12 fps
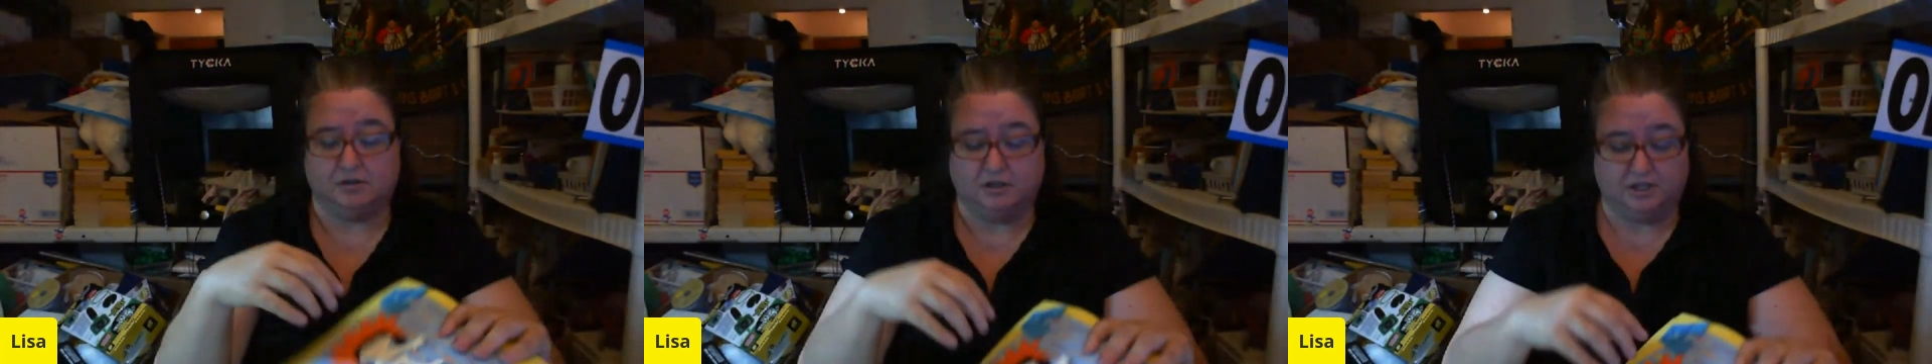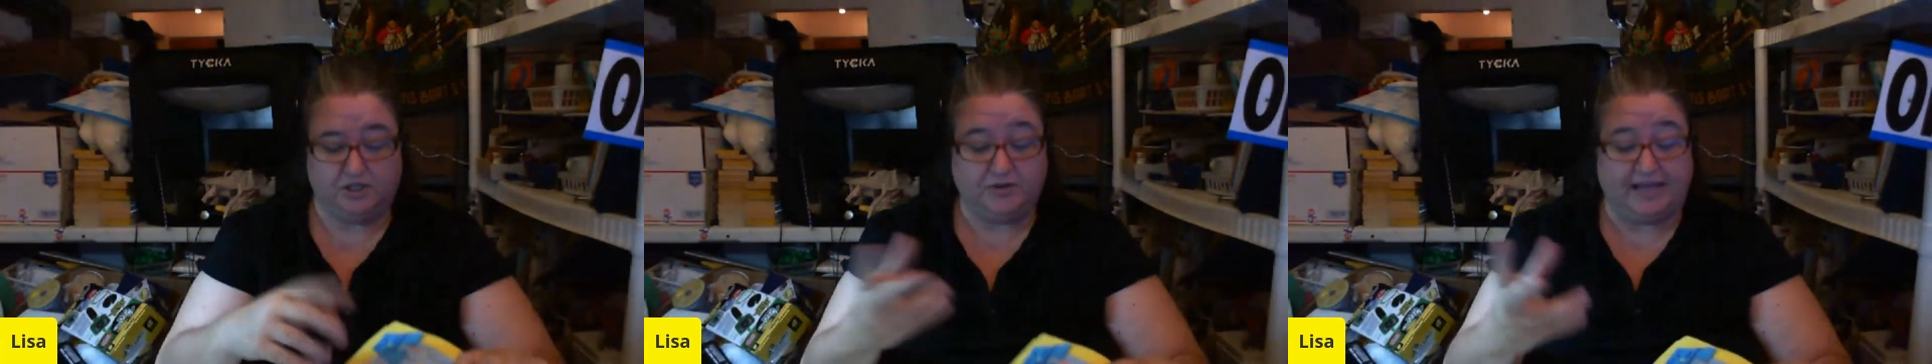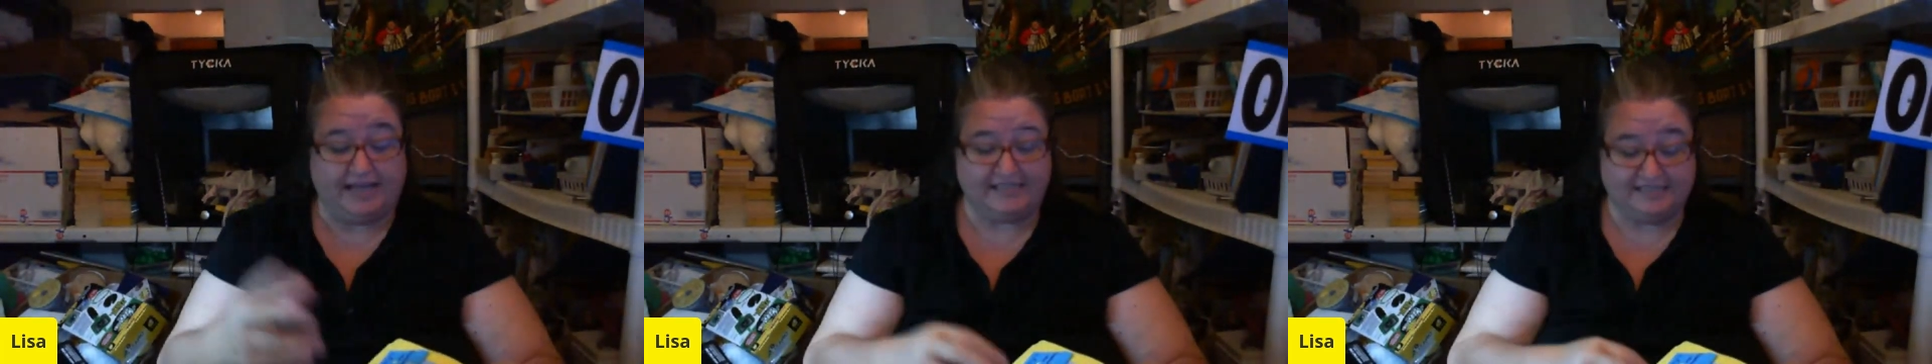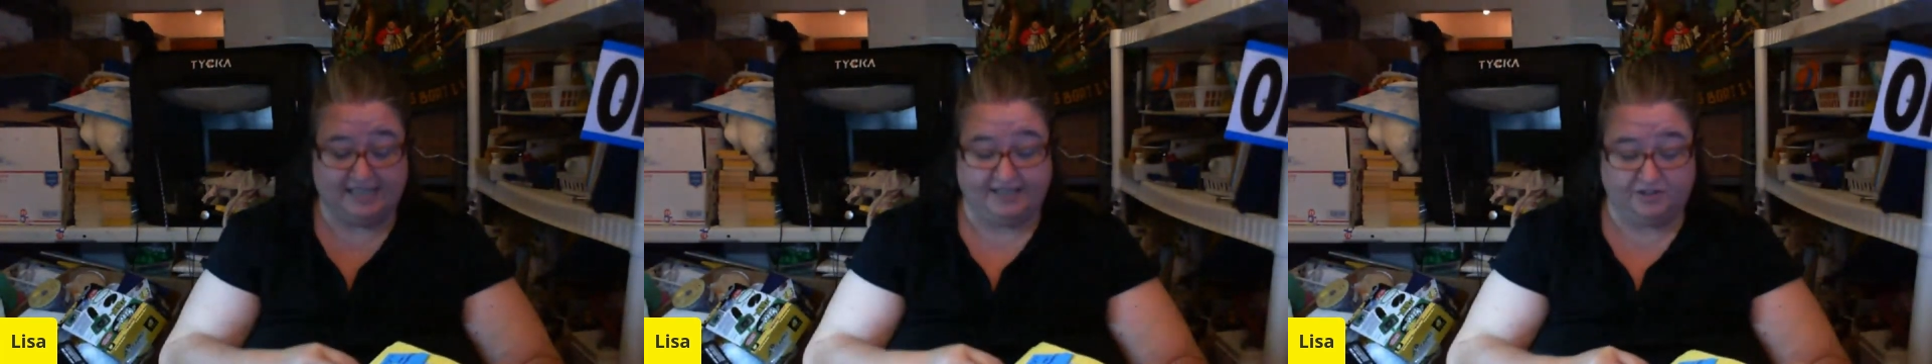You can
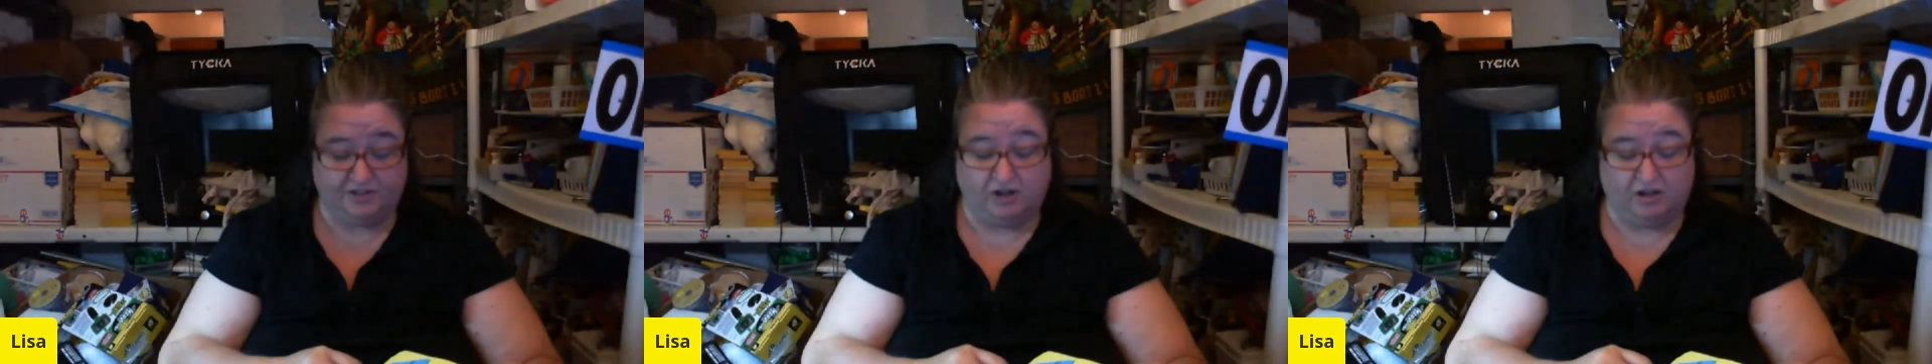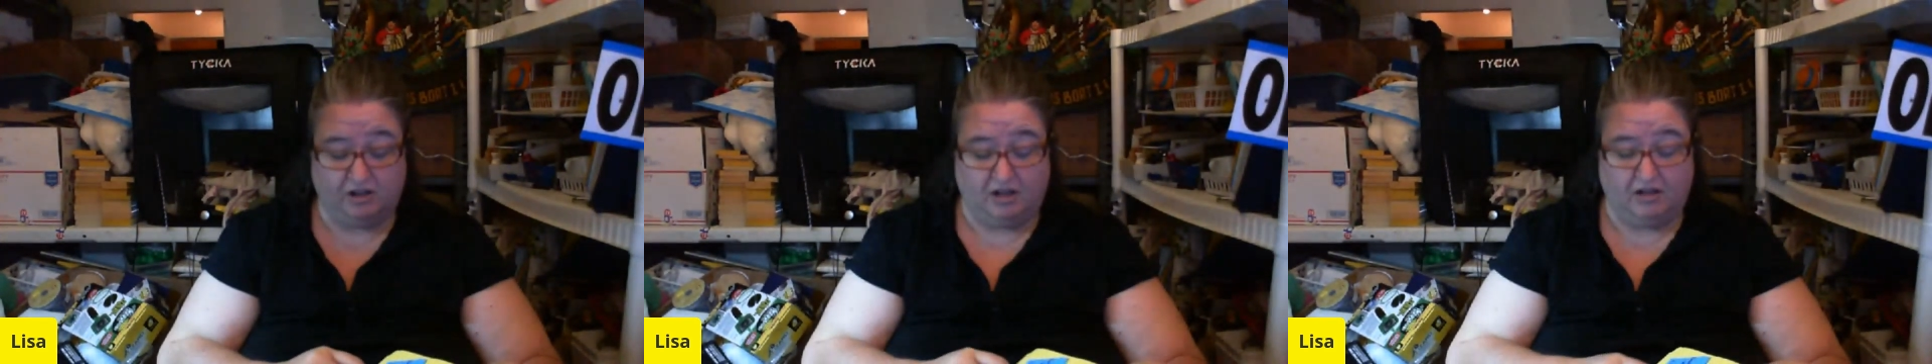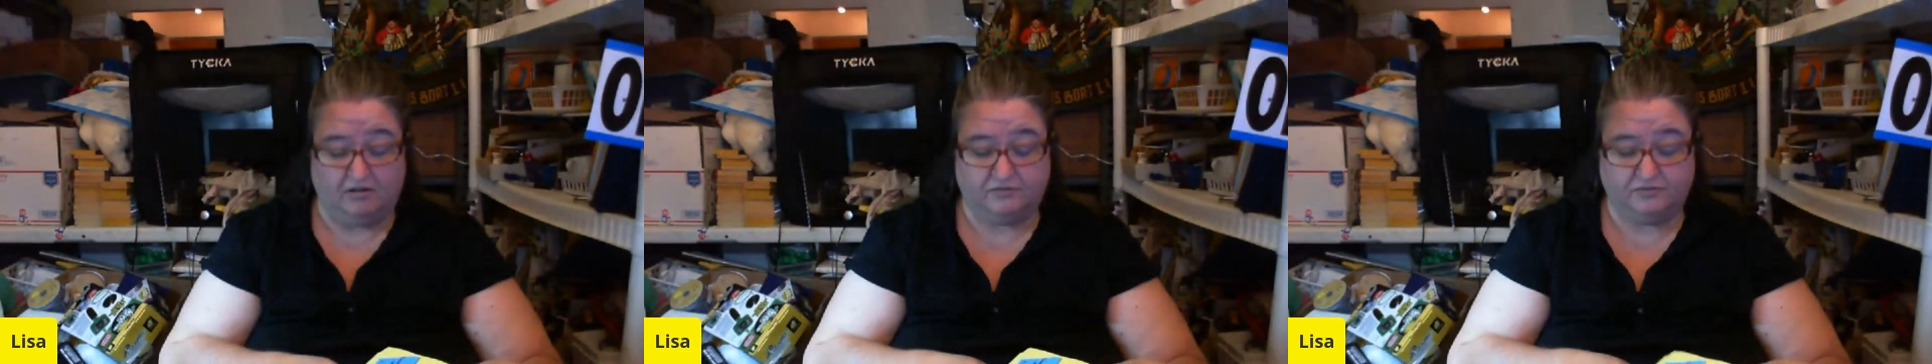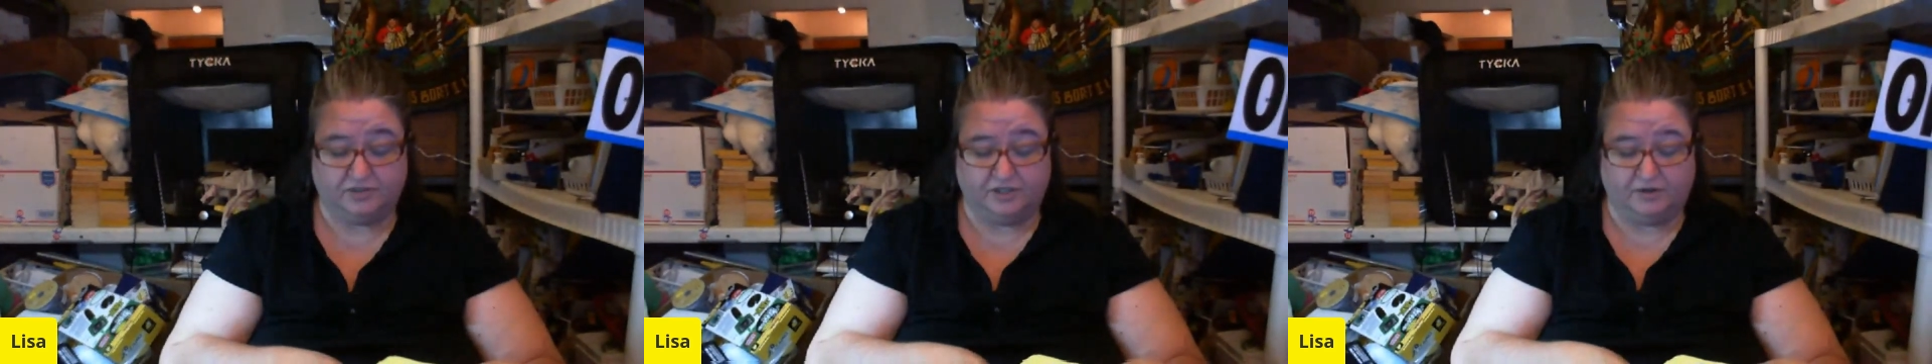take the doll off,
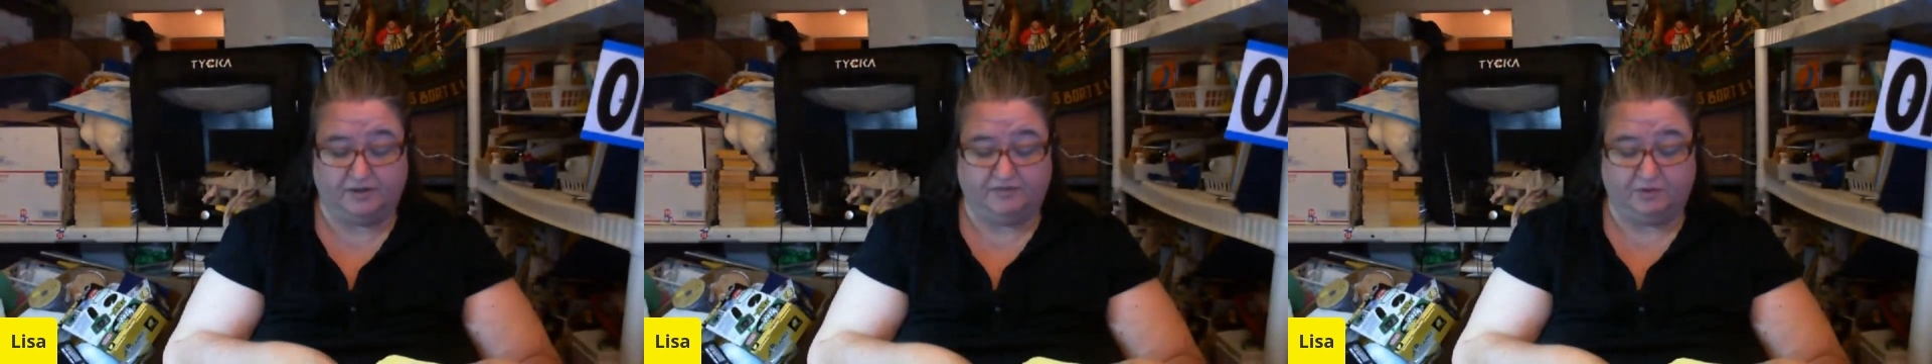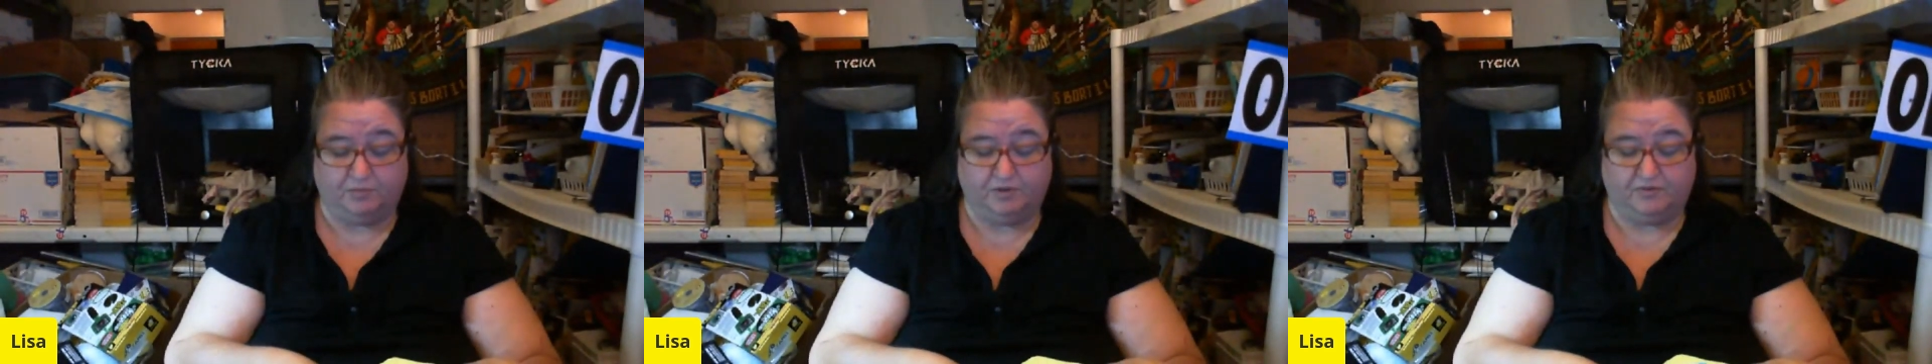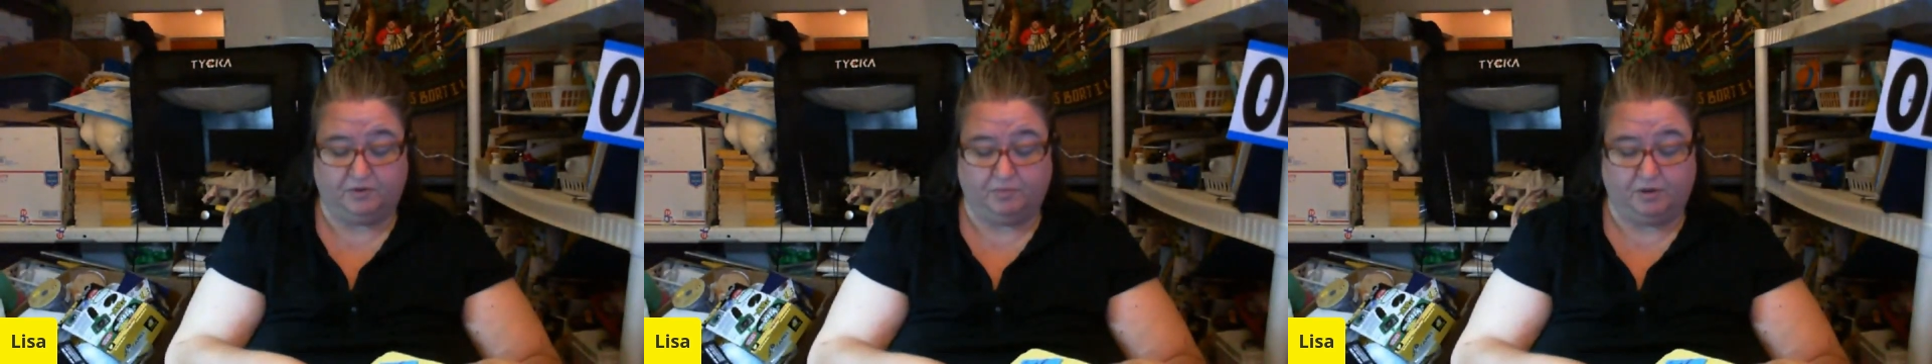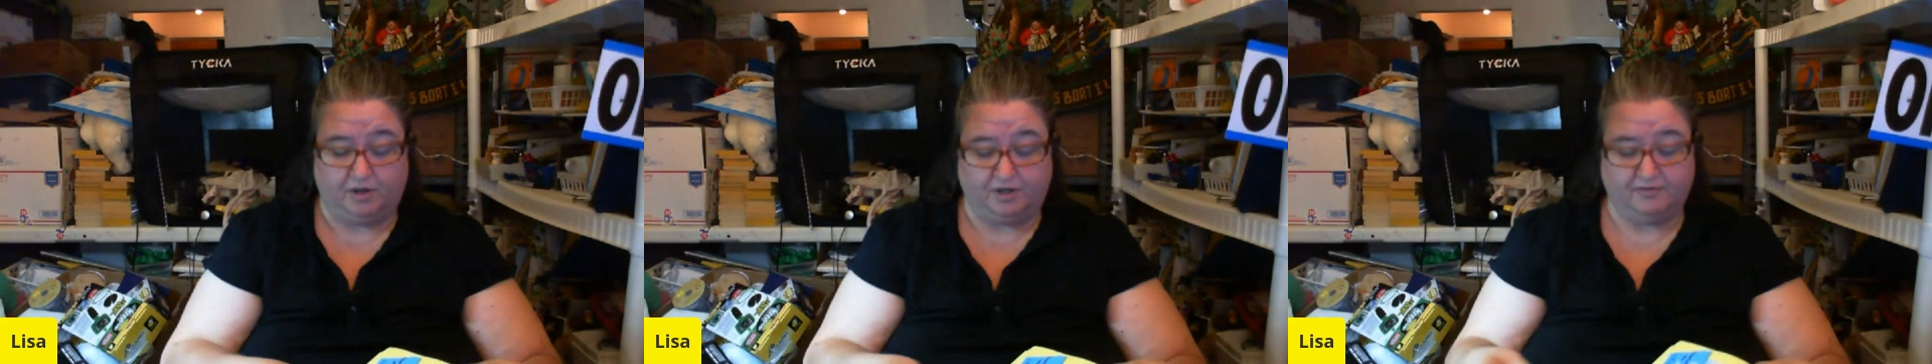if you bought it,